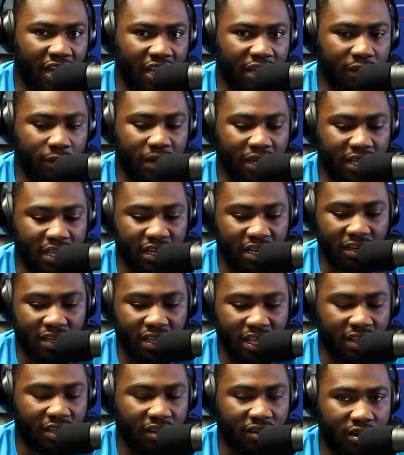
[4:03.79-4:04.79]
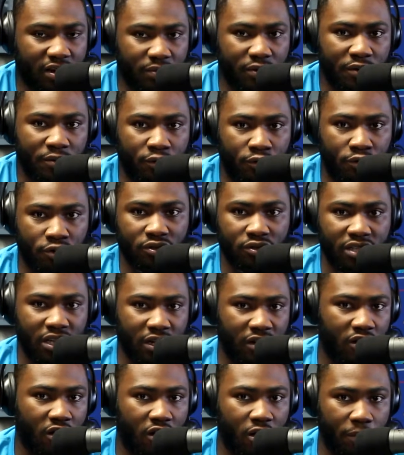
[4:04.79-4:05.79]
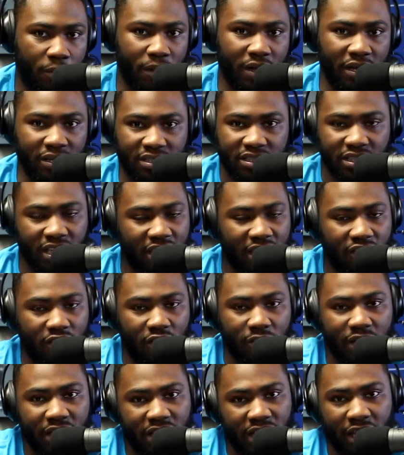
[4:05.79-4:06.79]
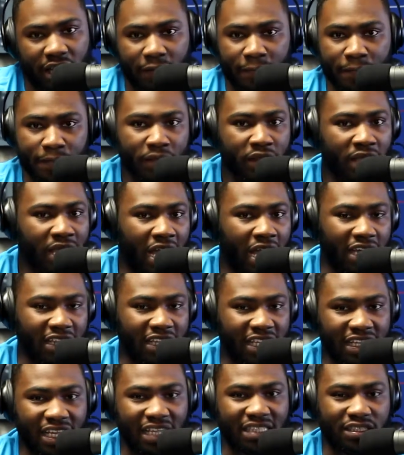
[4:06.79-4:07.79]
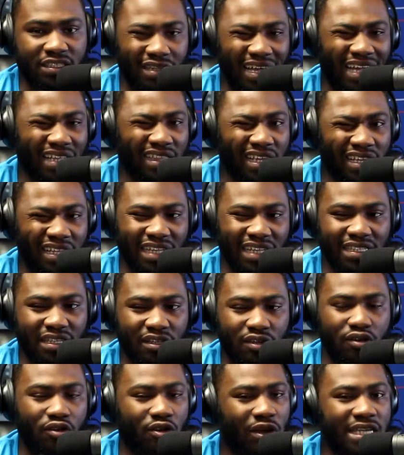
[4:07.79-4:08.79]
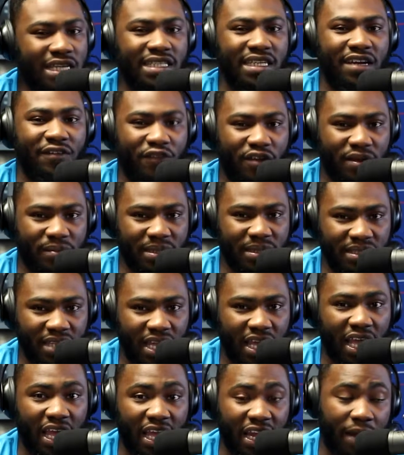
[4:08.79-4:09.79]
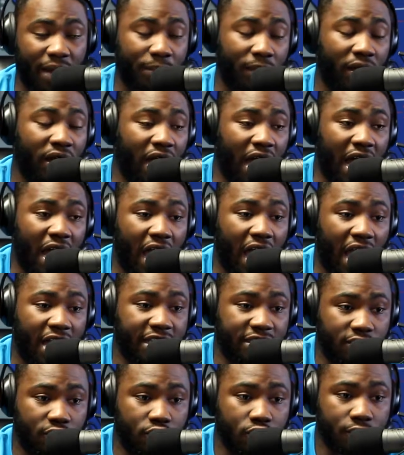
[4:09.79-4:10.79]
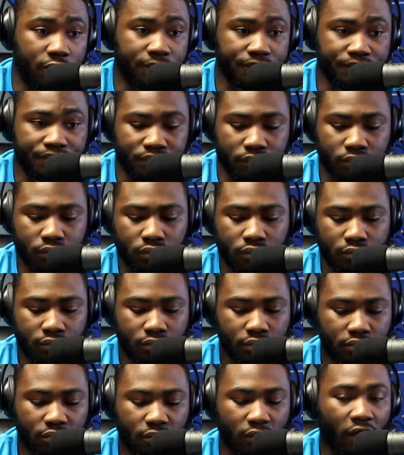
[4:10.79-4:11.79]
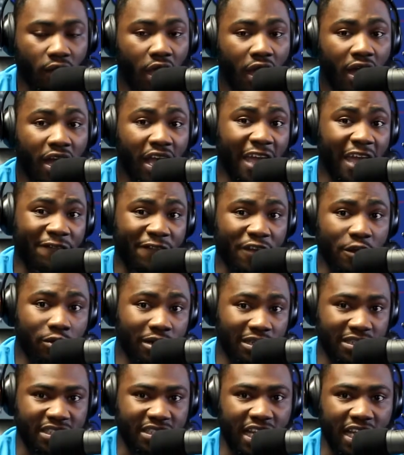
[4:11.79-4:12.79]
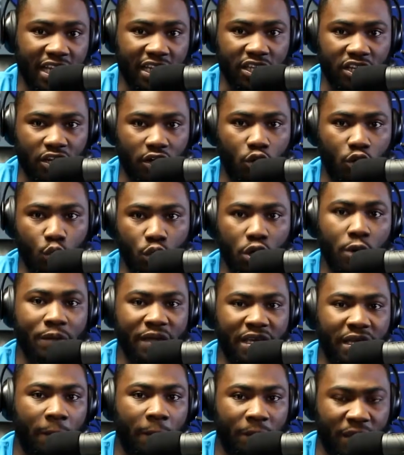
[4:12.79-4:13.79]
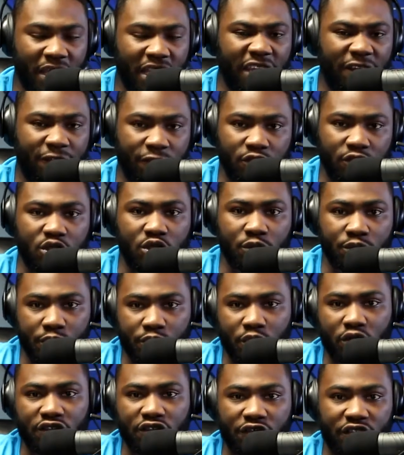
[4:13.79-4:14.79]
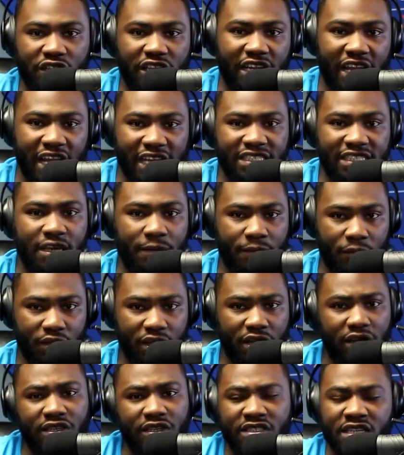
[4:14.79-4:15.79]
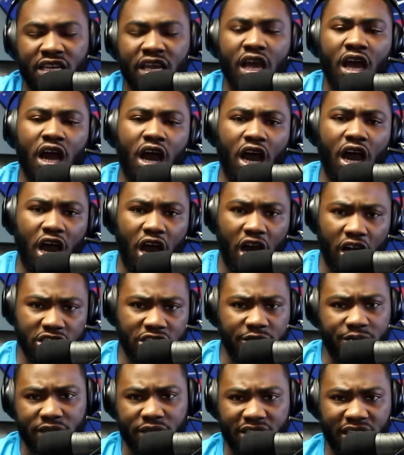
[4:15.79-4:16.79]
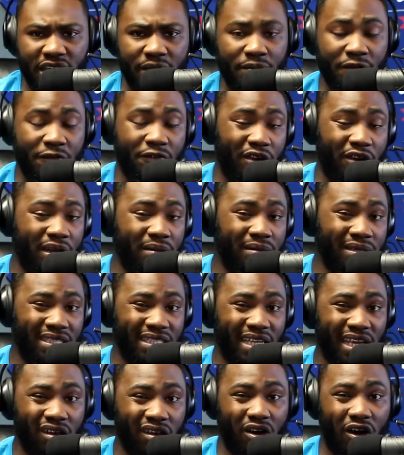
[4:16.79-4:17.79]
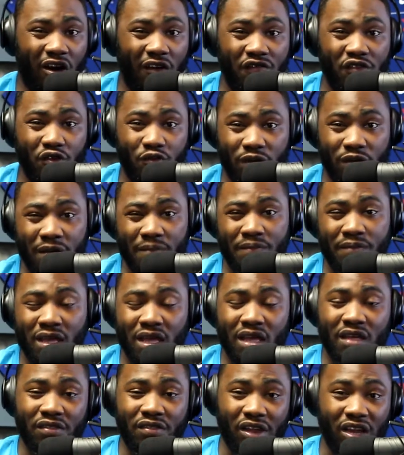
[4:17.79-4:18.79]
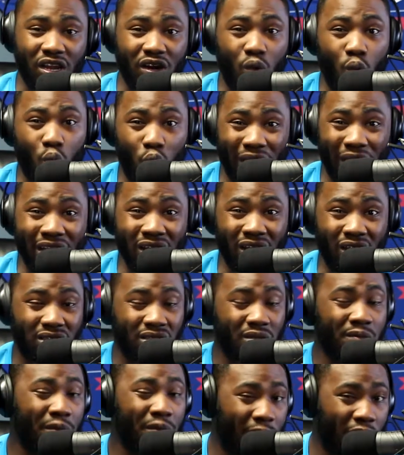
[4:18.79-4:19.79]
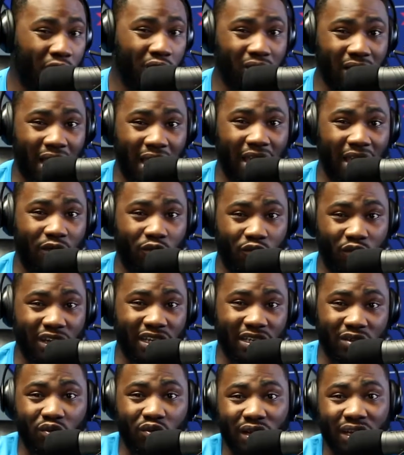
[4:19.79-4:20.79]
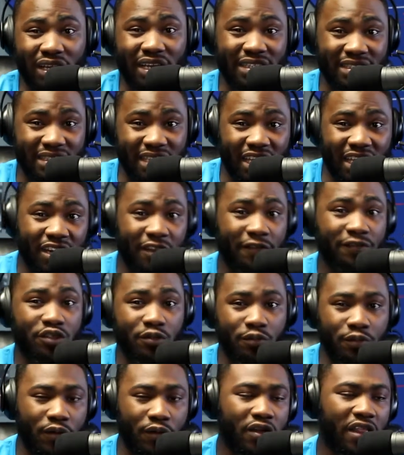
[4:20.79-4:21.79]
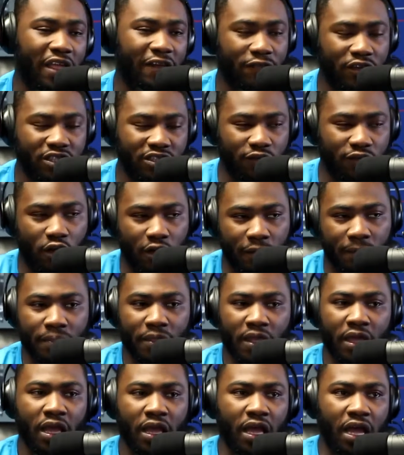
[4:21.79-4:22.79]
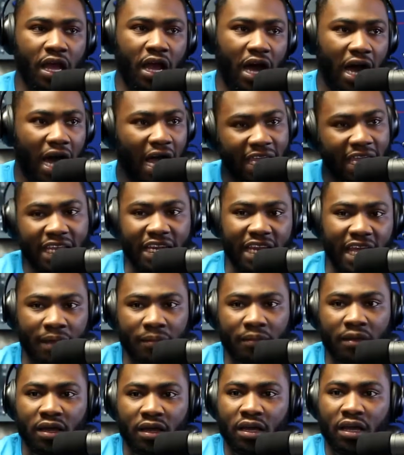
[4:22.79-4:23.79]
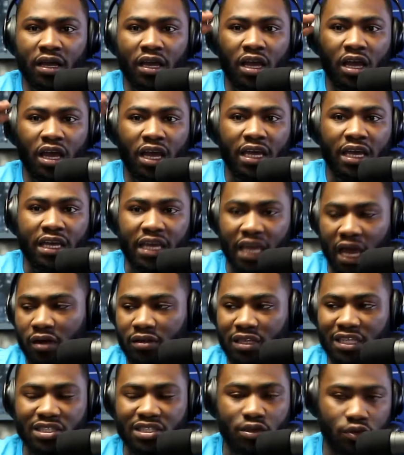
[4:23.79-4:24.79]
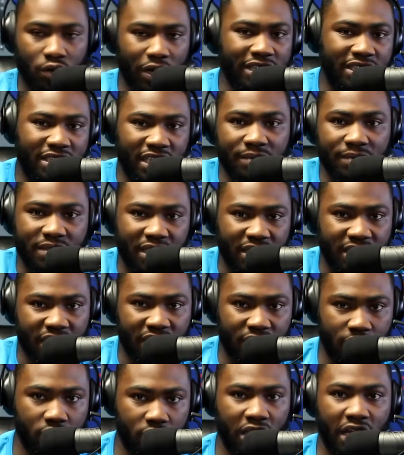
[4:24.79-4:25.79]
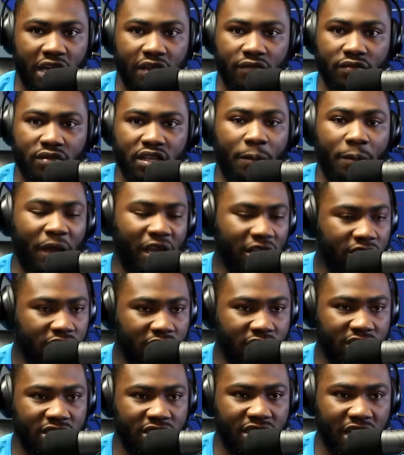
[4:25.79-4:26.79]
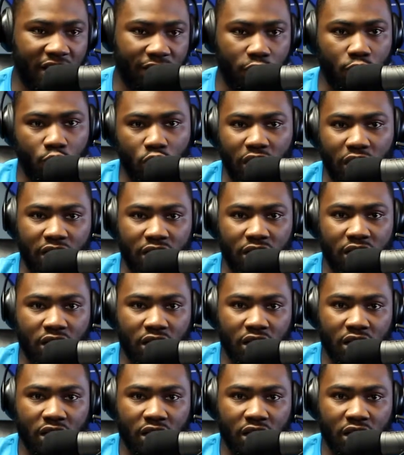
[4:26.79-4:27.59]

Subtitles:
Anybody could get their number pulled, their card punched. Like, you know what I mean? Like I think that's a little crazy for him to say. But I do. If he would have said, we'll be competing for Super Bowls for the next couple of years, 100%. But for him to say off the rip, they're gonna win a Super Bowl, like win consecutive Super Bowl. Like, first of all, I can name countless great teams that didn't do that. The Patriots never won.